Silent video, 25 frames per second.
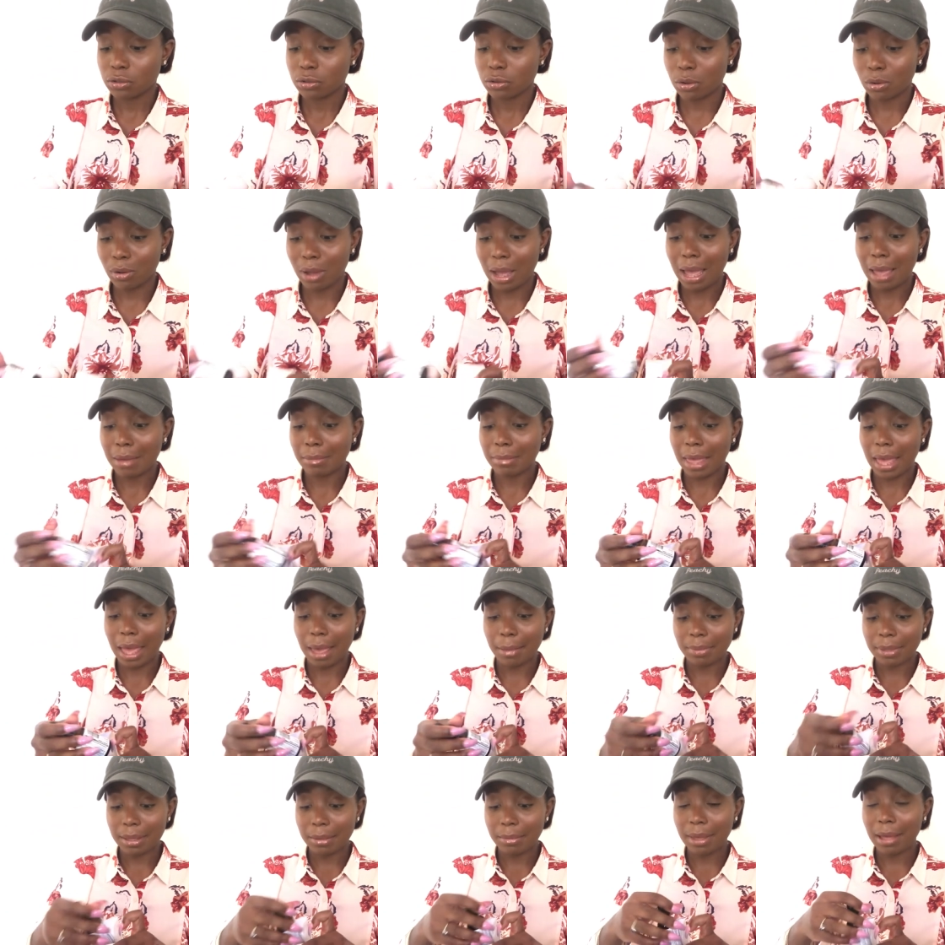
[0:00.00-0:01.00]
So I'm
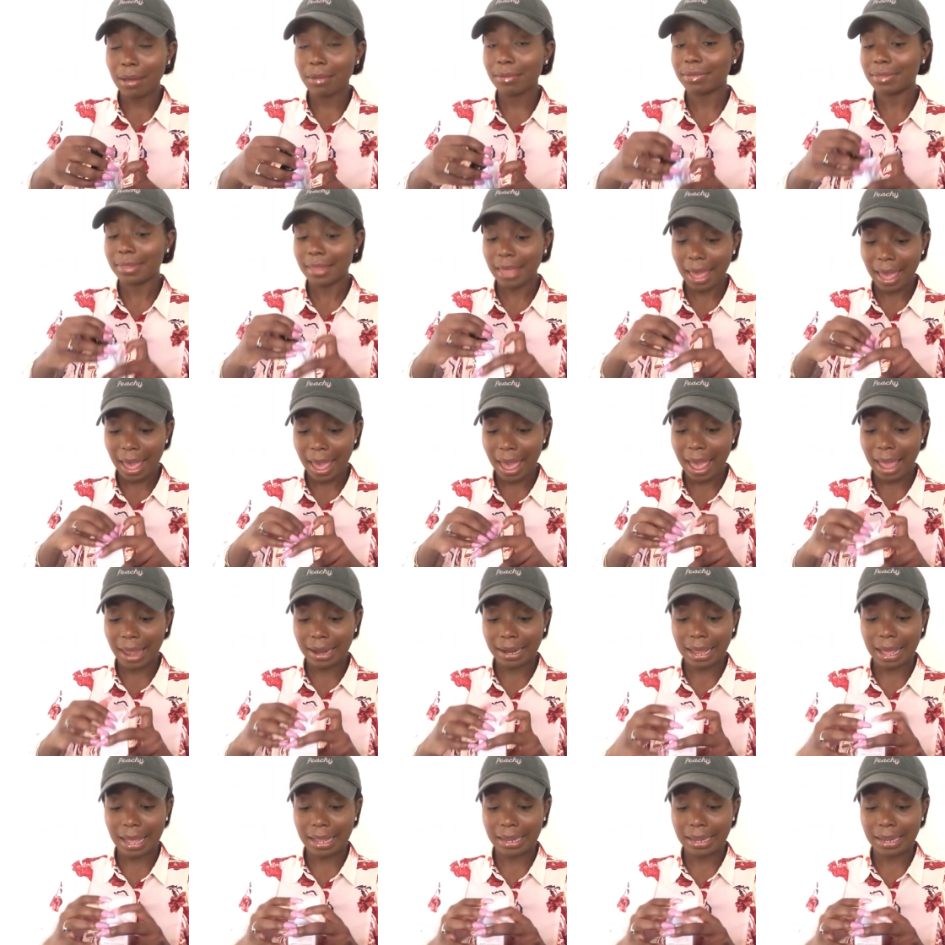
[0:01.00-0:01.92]
happy about that.